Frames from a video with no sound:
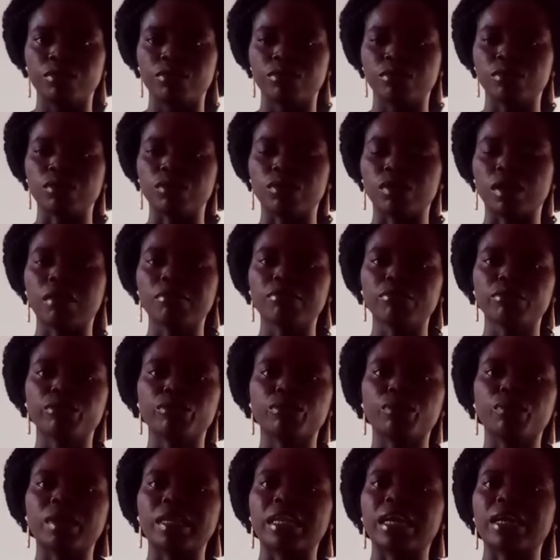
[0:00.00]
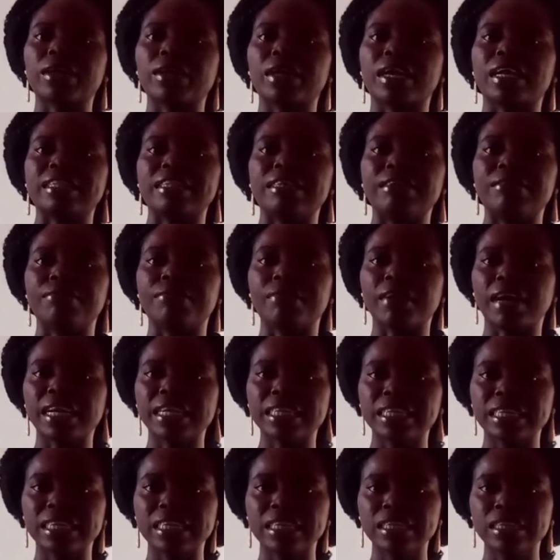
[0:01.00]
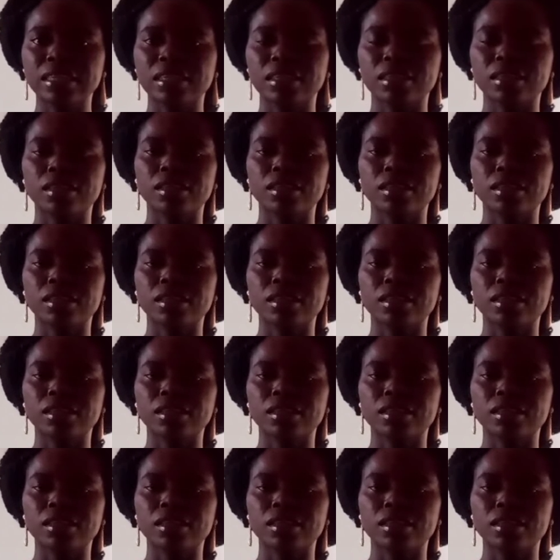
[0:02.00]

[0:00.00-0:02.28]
So you have to know whether you are dividing